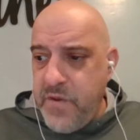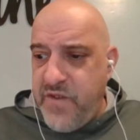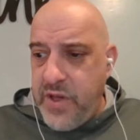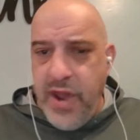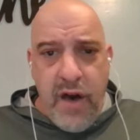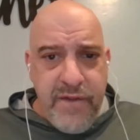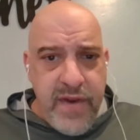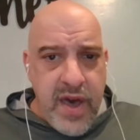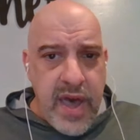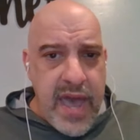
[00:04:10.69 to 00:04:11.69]

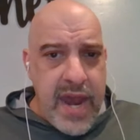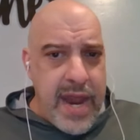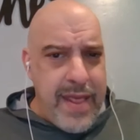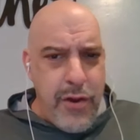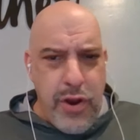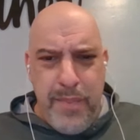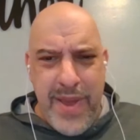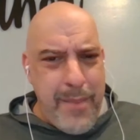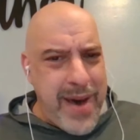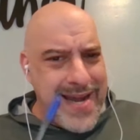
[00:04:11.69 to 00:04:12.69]
Philadelphia, and it, there had
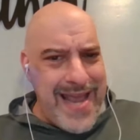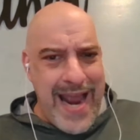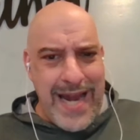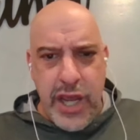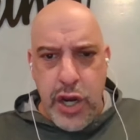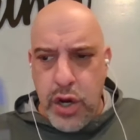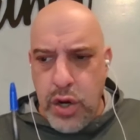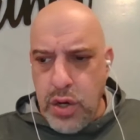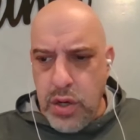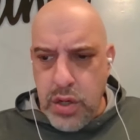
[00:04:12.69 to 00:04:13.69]
been about a ten-year